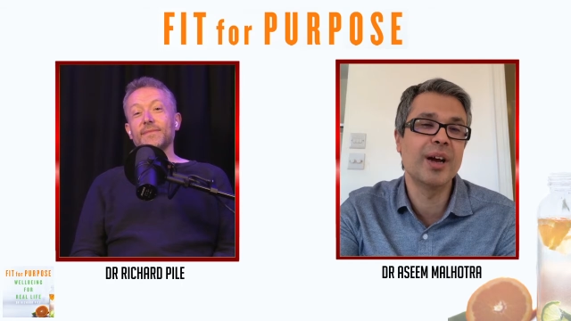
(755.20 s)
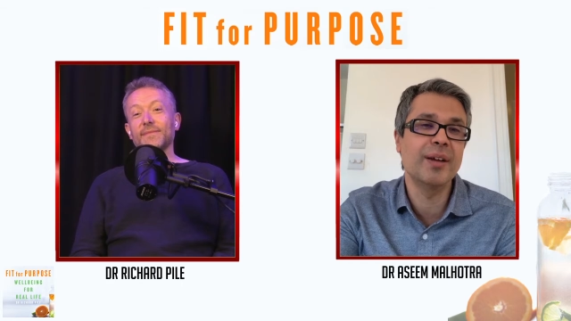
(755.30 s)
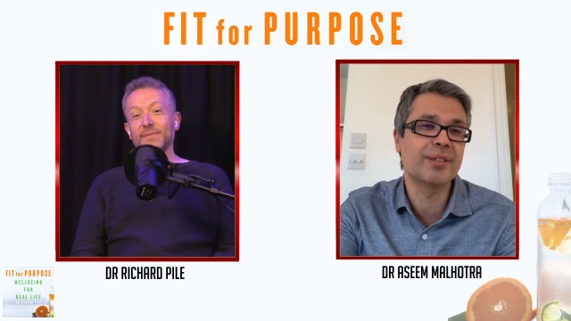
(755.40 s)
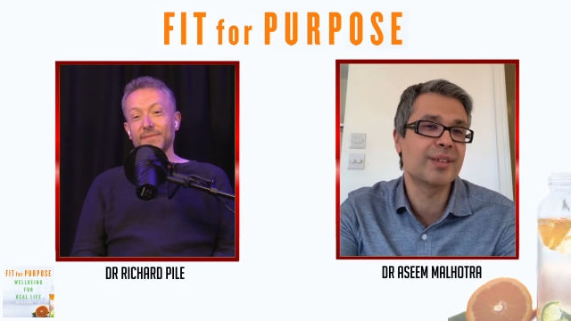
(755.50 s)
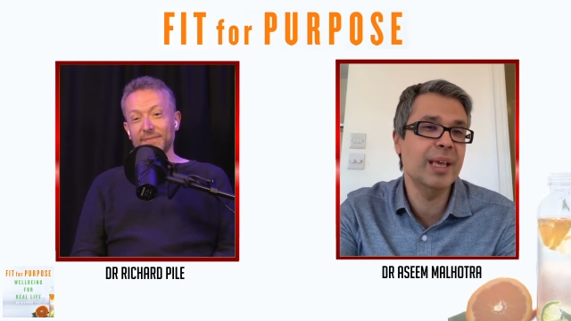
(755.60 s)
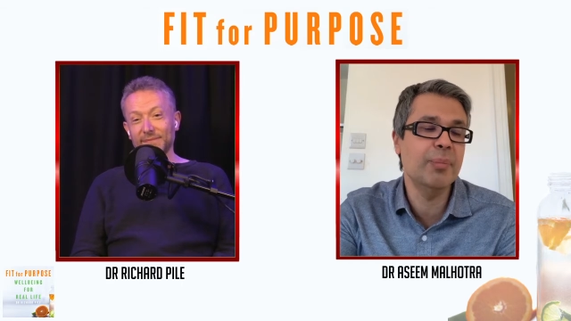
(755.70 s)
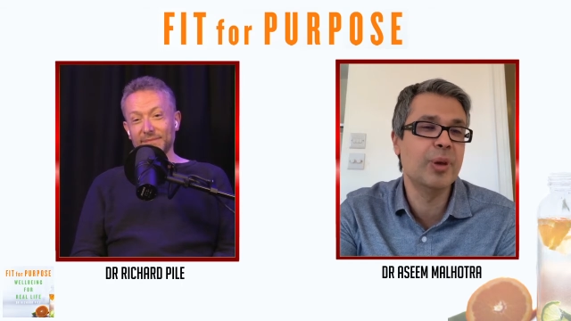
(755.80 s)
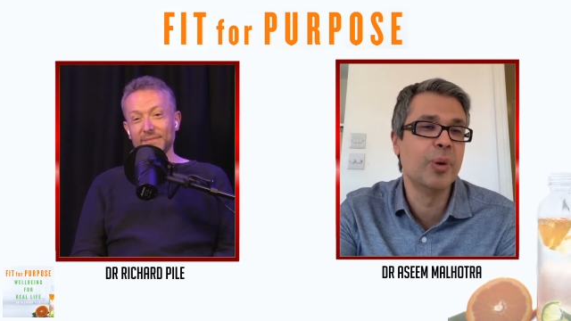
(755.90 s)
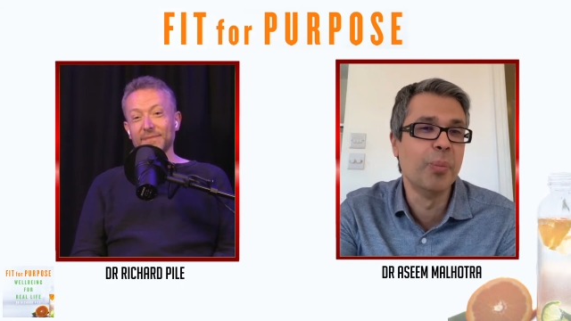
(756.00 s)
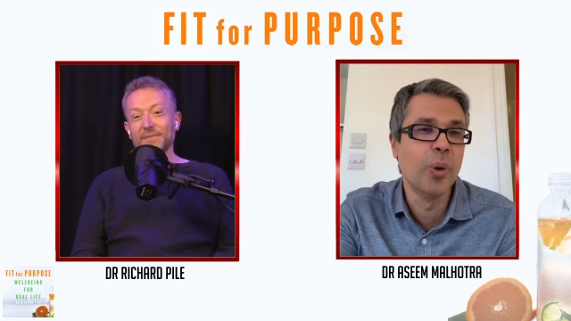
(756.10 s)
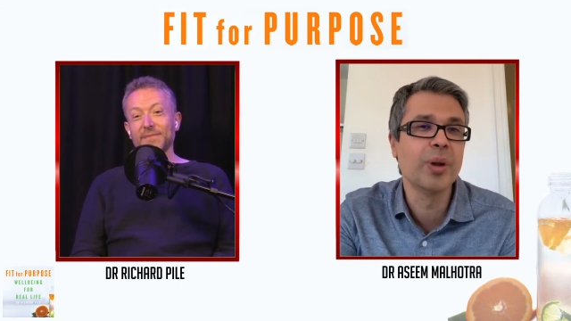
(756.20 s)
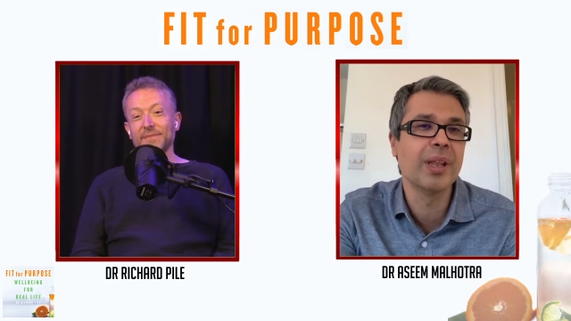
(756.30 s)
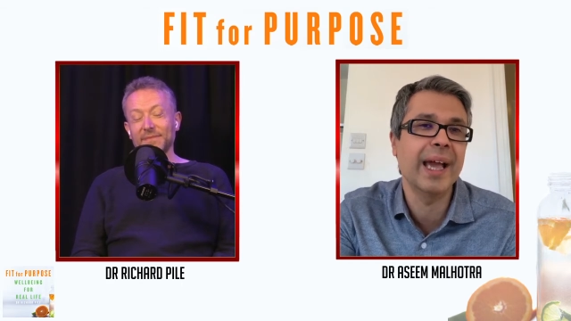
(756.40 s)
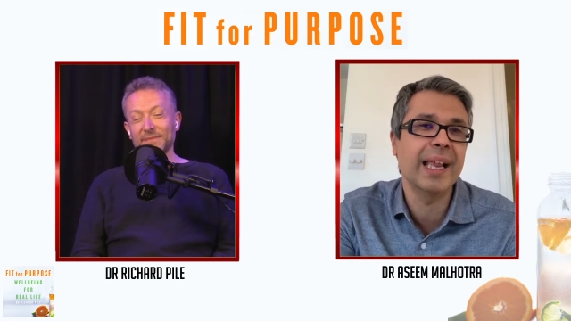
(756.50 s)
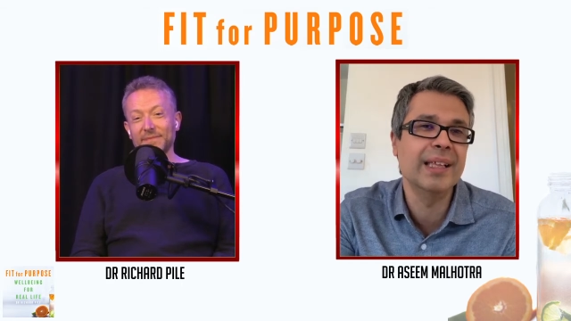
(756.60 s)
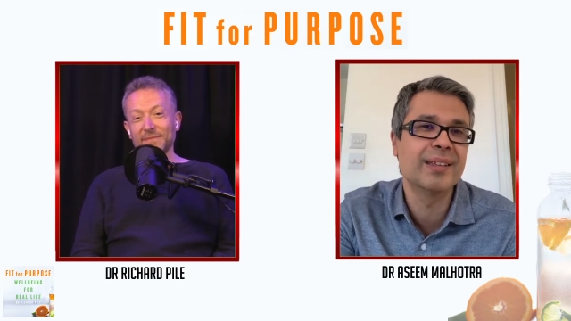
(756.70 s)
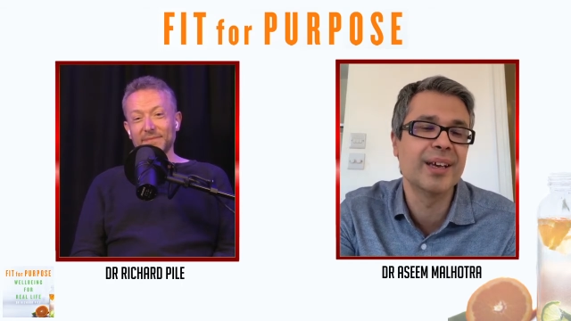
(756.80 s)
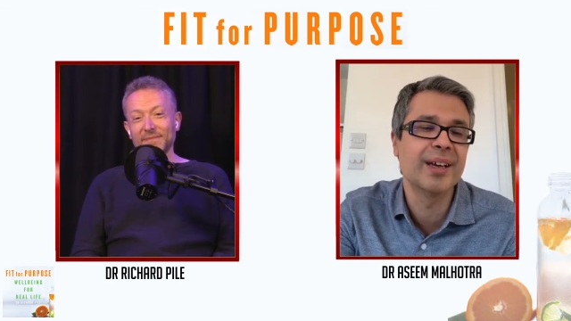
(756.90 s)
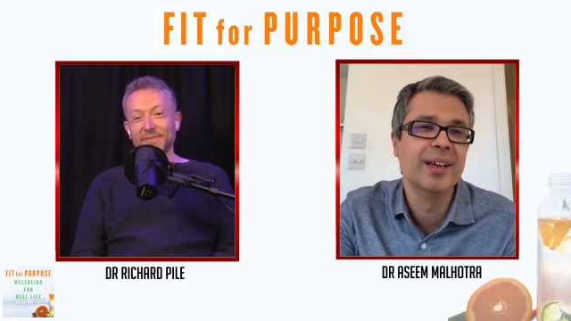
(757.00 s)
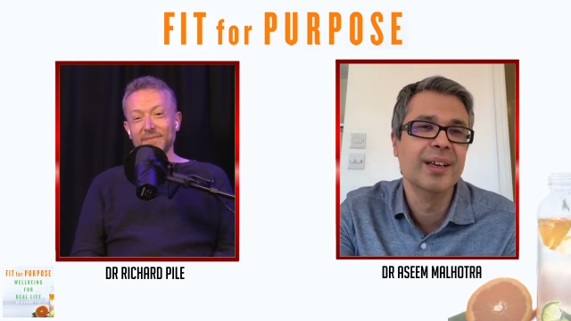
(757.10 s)
Speaker 1: night's sleep, you're more likely
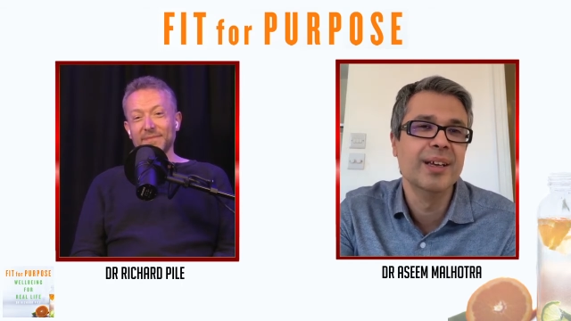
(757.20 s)
to